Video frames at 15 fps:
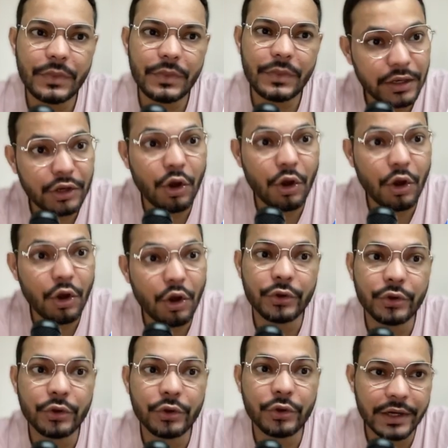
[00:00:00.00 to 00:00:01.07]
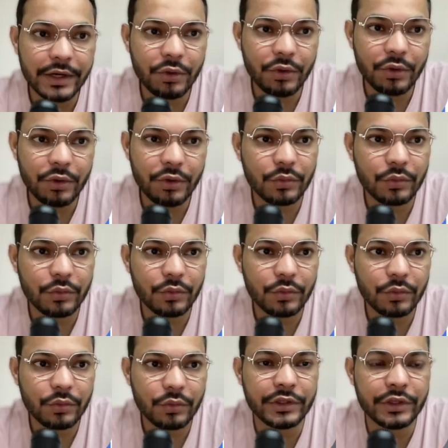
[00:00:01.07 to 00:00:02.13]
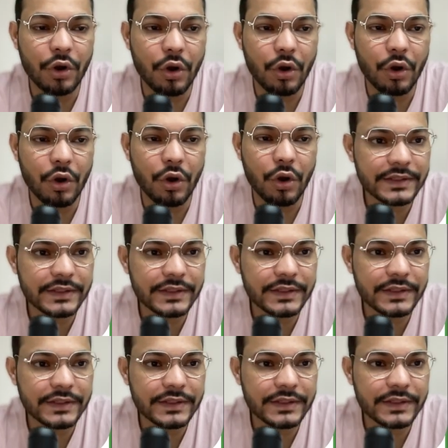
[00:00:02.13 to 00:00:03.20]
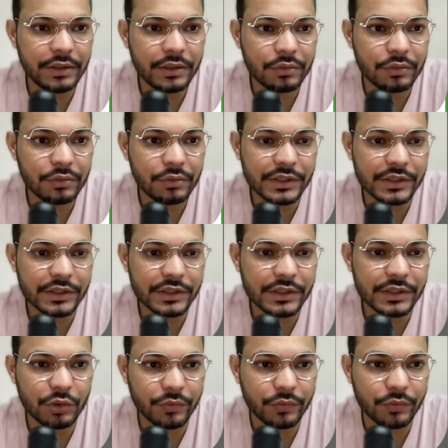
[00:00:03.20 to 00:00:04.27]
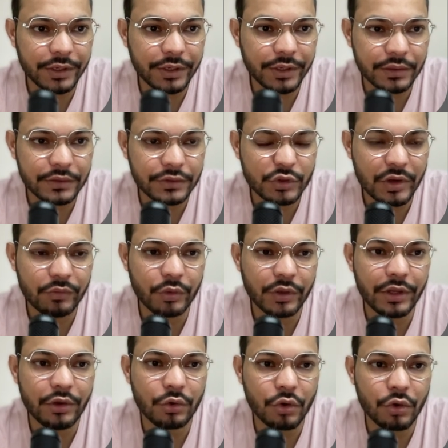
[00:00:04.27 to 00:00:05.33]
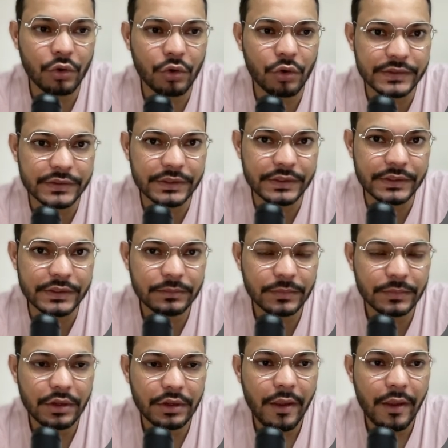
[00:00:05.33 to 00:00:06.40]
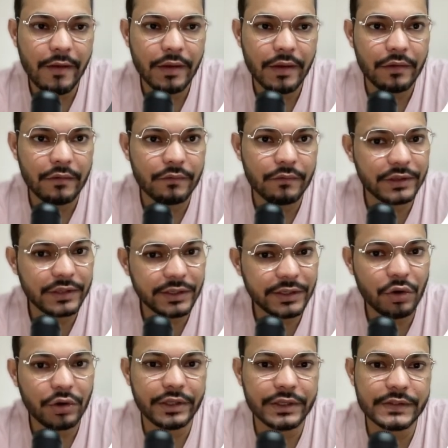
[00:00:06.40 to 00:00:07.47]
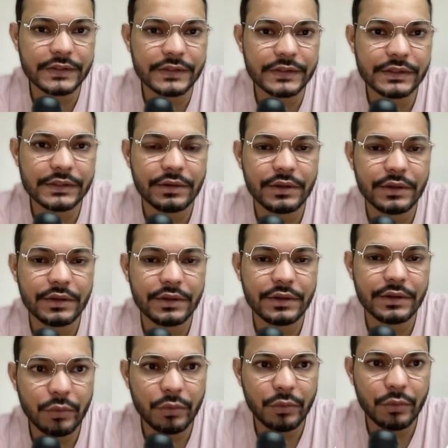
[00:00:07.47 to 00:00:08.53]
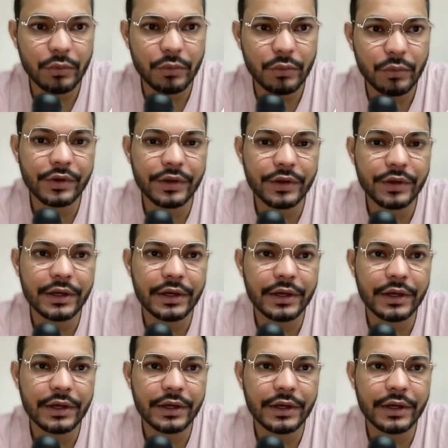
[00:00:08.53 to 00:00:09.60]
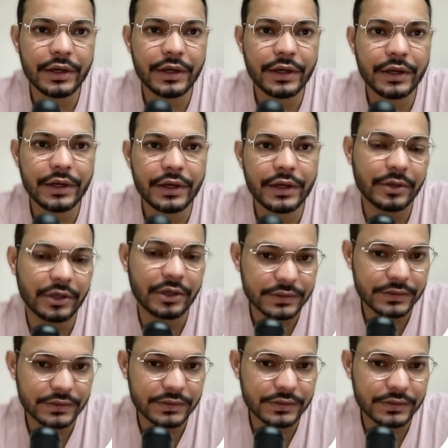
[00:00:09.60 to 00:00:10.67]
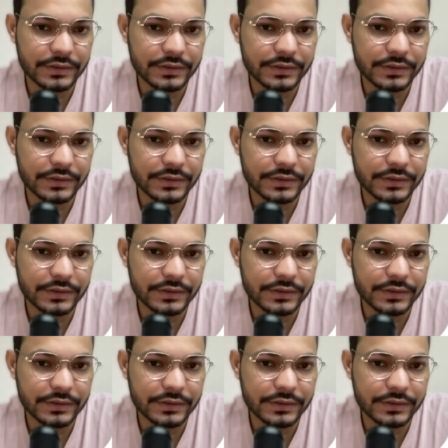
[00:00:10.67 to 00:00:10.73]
In order to do that, you have to get into the audience library, which is available over here. So you have to click on audiences. Within audiences, you have to create a customer list.